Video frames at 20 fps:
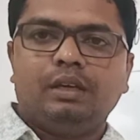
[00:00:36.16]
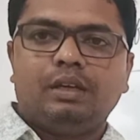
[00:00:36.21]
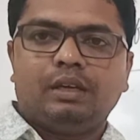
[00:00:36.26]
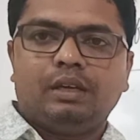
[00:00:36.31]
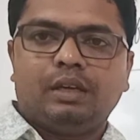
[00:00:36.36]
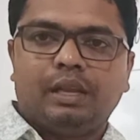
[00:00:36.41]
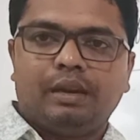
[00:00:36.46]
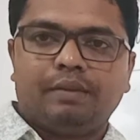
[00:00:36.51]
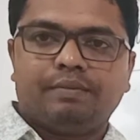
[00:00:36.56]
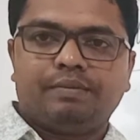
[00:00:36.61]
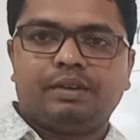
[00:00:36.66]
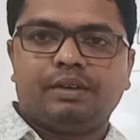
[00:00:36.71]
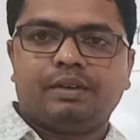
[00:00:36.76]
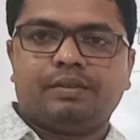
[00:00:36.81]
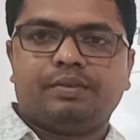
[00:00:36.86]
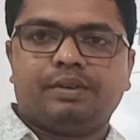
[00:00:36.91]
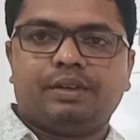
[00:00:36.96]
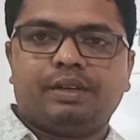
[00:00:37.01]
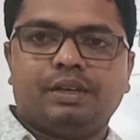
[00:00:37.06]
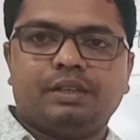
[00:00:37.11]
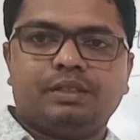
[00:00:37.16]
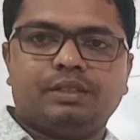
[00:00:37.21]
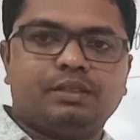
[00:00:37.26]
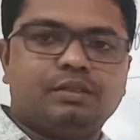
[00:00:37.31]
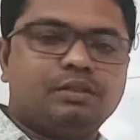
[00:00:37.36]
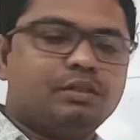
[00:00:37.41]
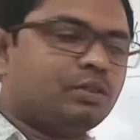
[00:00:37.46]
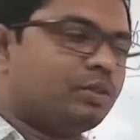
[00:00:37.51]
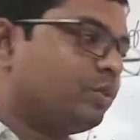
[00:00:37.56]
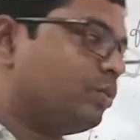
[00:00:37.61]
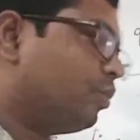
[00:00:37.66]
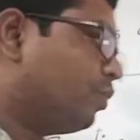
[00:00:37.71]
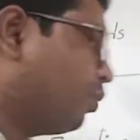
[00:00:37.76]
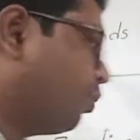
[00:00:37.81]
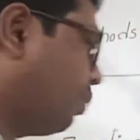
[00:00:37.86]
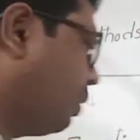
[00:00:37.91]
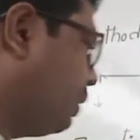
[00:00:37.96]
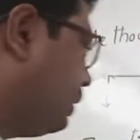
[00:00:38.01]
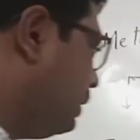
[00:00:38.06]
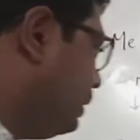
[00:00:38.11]
electrifications.
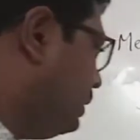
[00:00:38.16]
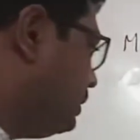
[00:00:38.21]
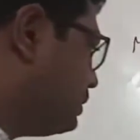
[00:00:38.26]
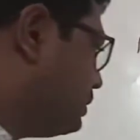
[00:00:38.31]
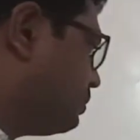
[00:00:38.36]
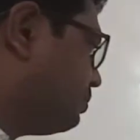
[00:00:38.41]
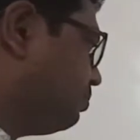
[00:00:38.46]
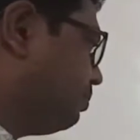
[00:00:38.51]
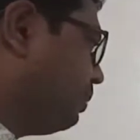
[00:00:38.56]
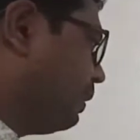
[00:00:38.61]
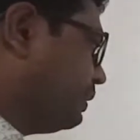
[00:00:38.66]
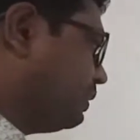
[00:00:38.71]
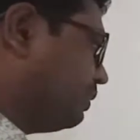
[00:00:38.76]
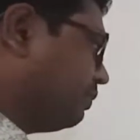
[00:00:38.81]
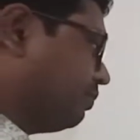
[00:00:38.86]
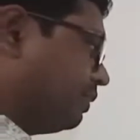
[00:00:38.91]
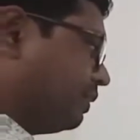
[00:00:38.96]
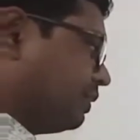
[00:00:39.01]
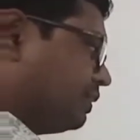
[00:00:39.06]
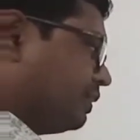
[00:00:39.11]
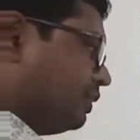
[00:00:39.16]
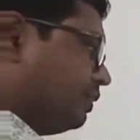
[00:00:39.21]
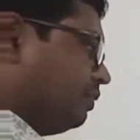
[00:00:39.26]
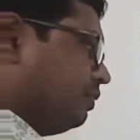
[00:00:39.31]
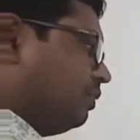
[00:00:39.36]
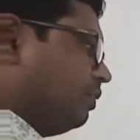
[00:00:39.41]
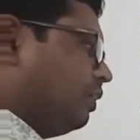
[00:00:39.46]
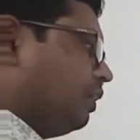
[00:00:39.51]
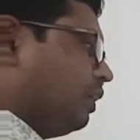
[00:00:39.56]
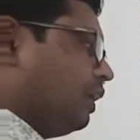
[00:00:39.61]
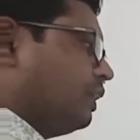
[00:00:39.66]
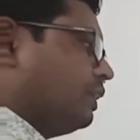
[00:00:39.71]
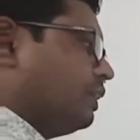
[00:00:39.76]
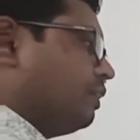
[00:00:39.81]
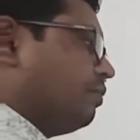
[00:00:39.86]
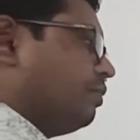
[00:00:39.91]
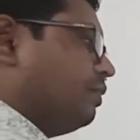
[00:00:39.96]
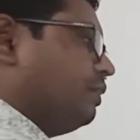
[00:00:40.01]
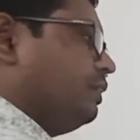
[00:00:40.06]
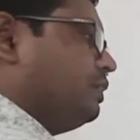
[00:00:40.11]
One is by the friction, other
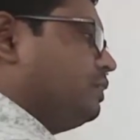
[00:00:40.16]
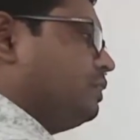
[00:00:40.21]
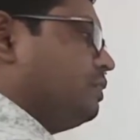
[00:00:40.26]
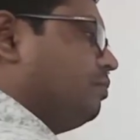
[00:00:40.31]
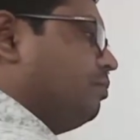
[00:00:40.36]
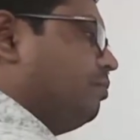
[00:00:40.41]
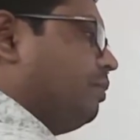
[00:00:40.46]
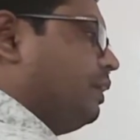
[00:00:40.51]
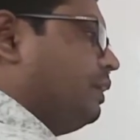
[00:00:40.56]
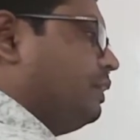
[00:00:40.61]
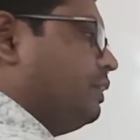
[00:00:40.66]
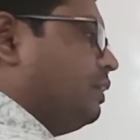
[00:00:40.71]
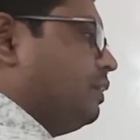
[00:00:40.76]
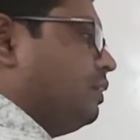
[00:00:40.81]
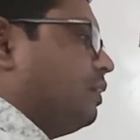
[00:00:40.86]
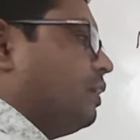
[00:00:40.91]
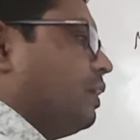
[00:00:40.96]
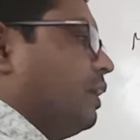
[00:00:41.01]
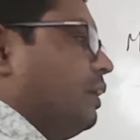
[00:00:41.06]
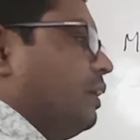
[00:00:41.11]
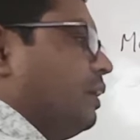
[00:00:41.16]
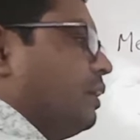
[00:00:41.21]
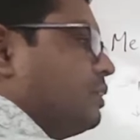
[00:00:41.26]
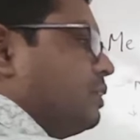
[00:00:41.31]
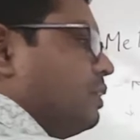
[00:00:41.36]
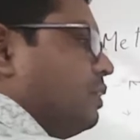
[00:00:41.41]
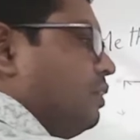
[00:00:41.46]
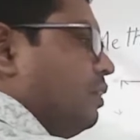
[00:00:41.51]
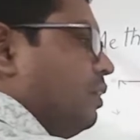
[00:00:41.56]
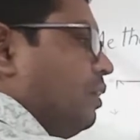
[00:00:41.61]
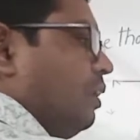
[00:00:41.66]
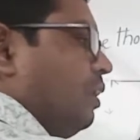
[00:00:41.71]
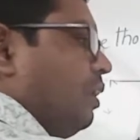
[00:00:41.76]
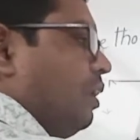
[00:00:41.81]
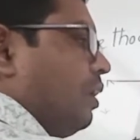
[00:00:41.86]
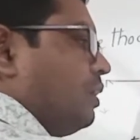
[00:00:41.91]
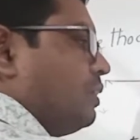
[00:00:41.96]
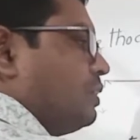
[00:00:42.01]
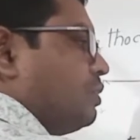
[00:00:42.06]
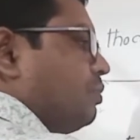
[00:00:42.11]
one is by the conduction,
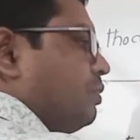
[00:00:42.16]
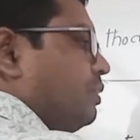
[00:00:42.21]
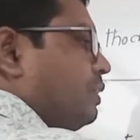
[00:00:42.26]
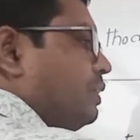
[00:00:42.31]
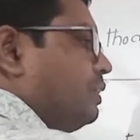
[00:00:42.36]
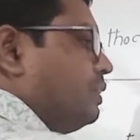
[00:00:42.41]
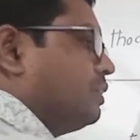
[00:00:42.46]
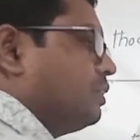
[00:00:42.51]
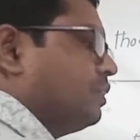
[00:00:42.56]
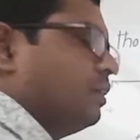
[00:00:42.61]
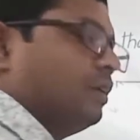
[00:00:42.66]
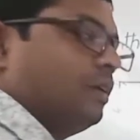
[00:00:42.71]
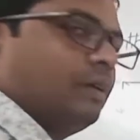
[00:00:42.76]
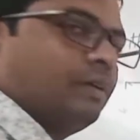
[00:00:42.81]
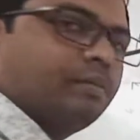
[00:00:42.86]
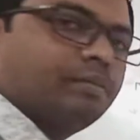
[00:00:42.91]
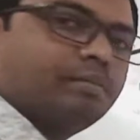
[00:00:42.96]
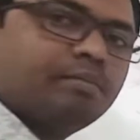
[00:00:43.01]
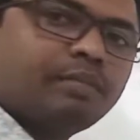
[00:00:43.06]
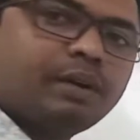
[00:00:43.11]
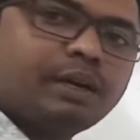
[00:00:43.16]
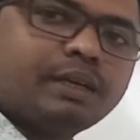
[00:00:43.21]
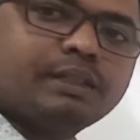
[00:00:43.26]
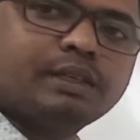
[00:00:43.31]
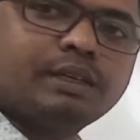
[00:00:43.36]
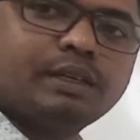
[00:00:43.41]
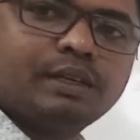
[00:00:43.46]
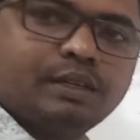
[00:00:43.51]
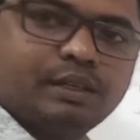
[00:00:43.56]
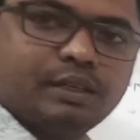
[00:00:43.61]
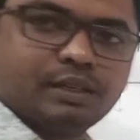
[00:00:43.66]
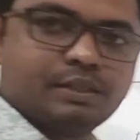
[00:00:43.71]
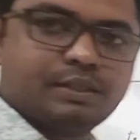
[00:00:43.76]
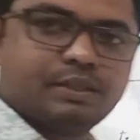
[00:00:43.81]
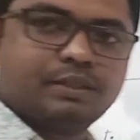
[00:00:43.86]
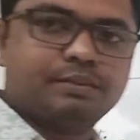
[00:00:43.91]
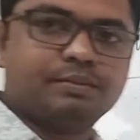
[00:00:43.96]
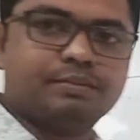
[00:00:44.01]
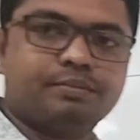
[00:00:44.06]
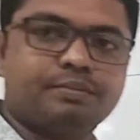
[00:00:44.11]
last one is by the
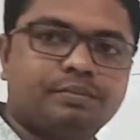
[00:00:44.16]
induction.